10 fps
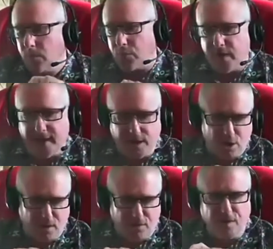
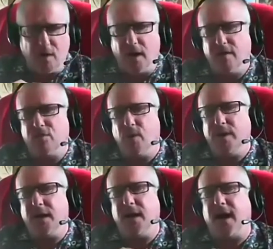Pre-HTML5, we
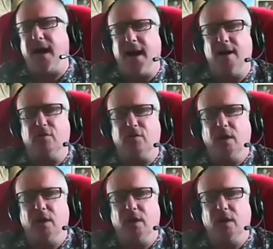didn't have